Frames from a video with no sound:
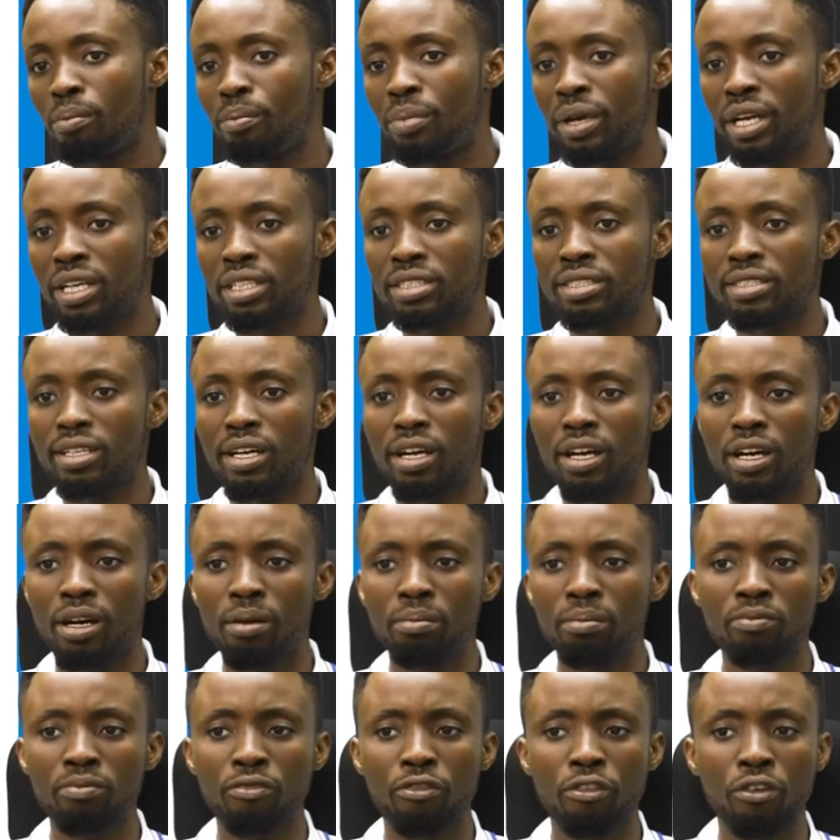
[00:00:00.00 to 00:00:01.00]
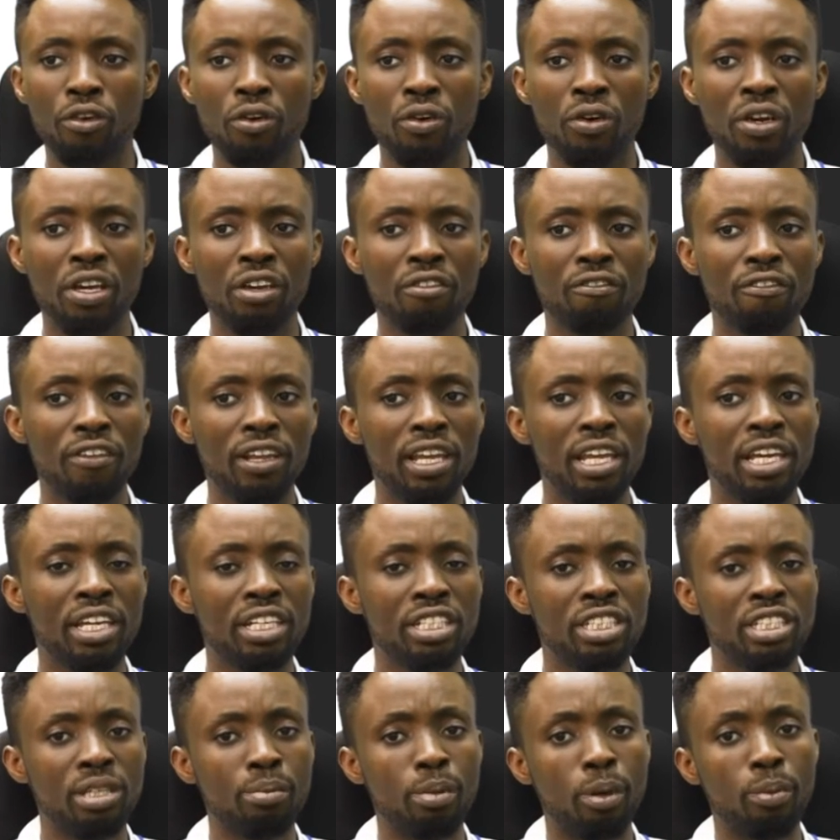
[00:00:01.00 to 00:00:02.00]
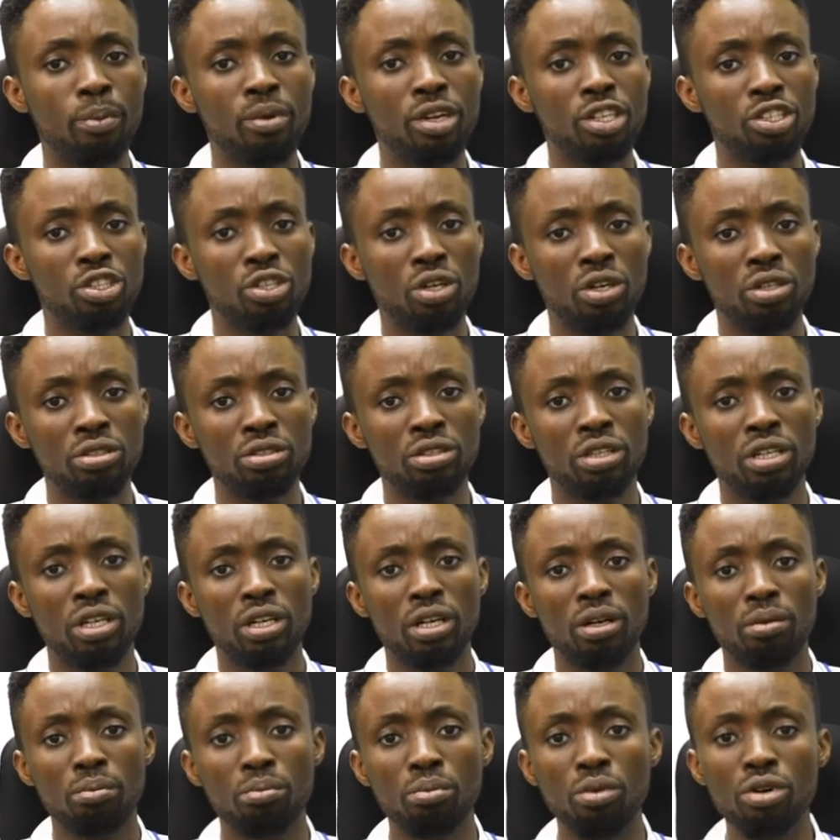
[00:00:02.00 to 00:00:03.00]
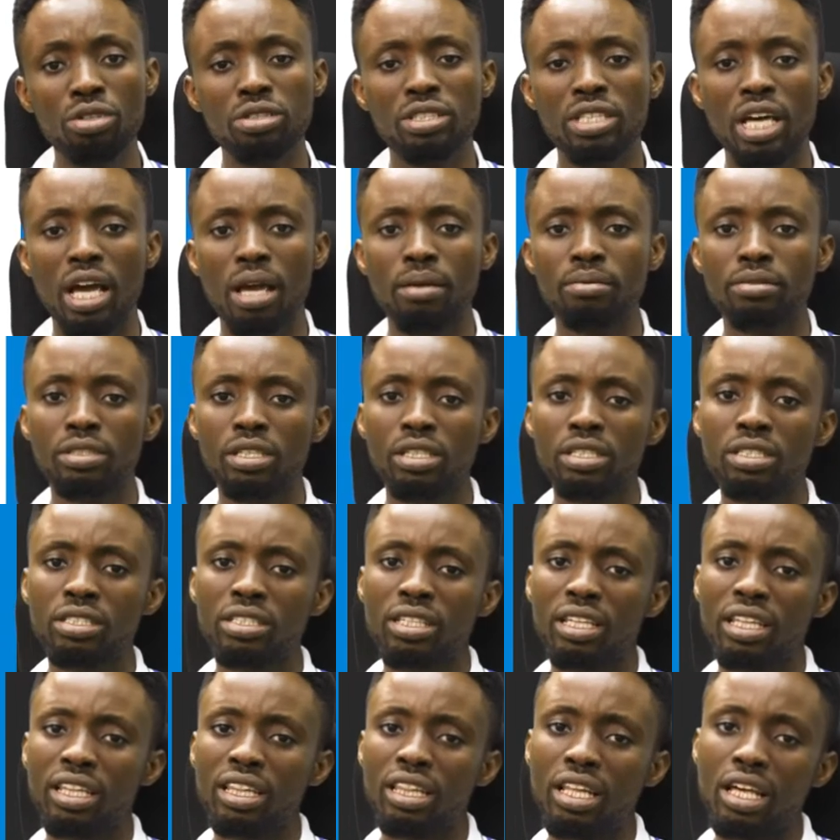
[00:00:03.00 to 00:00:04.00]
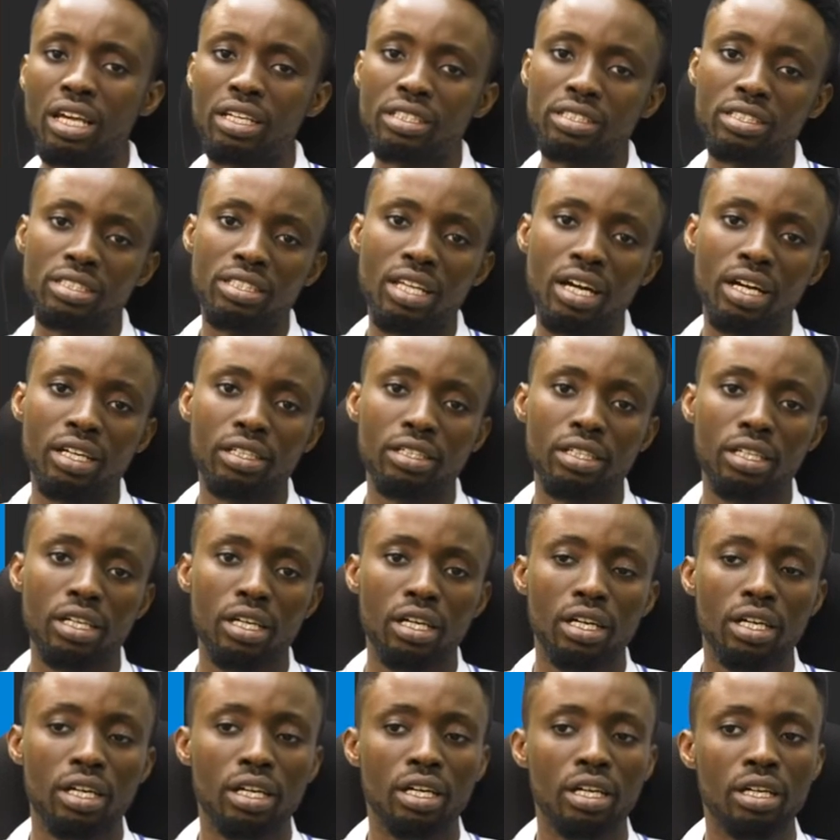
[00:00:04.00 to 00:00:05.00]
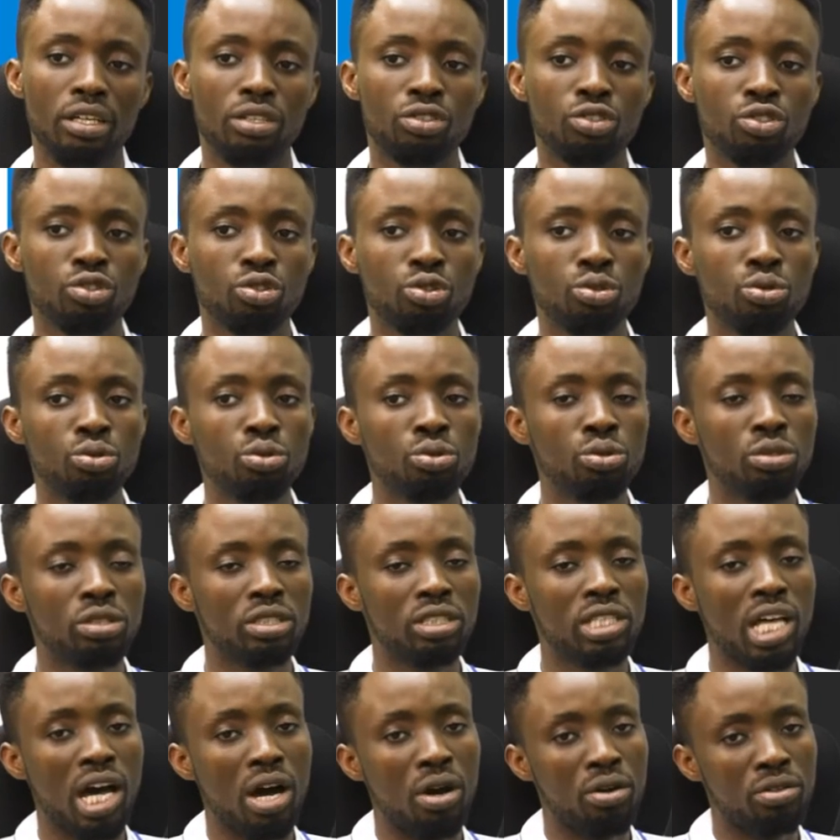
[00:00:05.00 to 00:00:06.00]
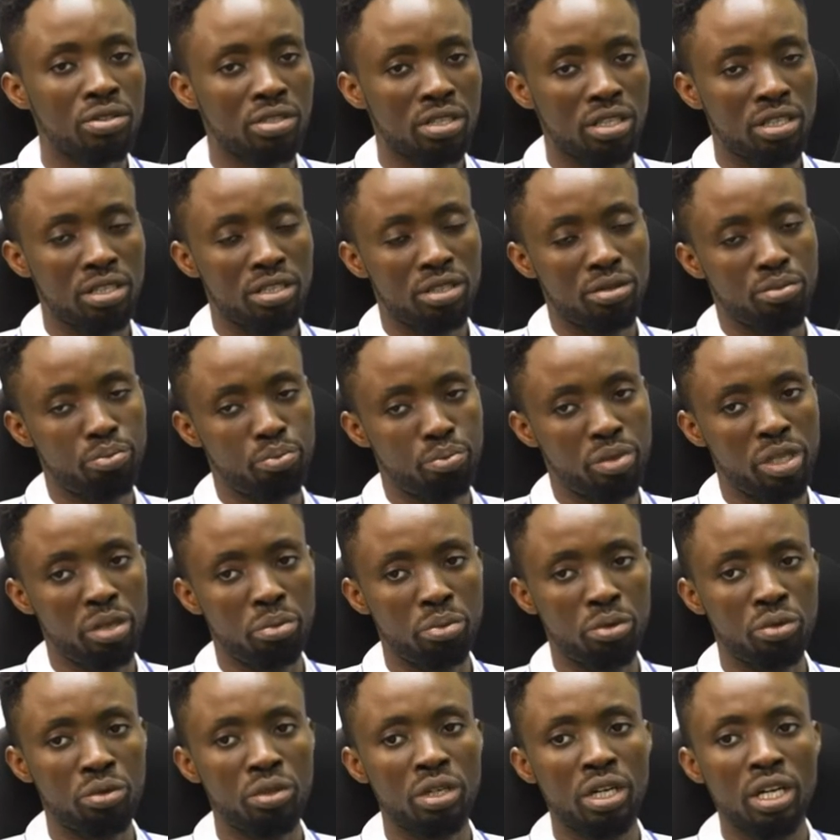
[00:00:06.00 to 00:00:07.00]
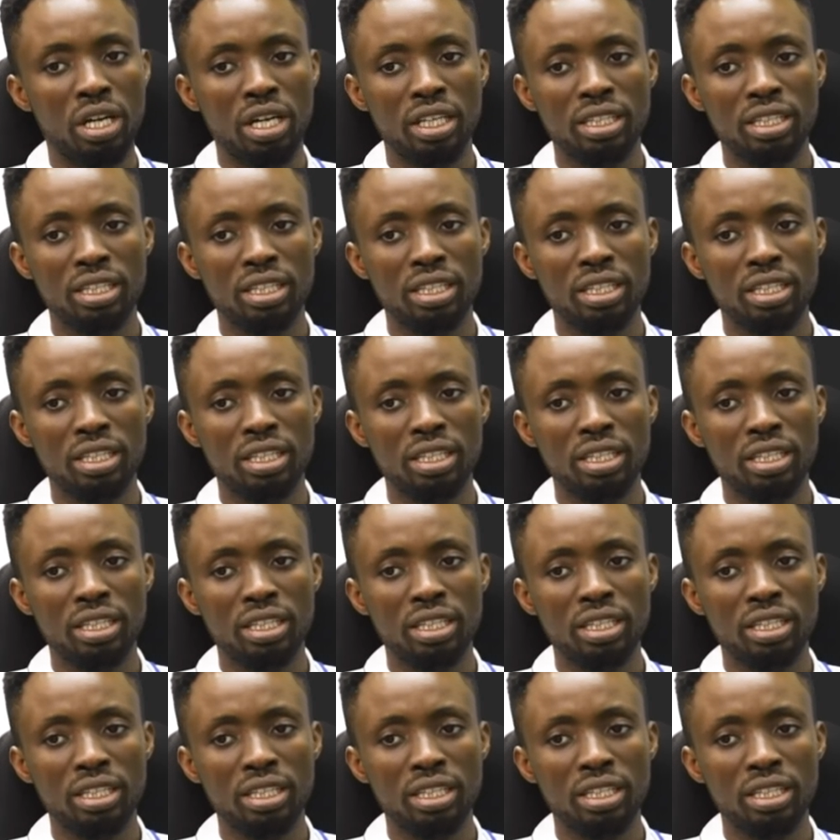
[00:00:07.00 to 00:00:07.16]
but for a village, the population most times is less than 2,000 people.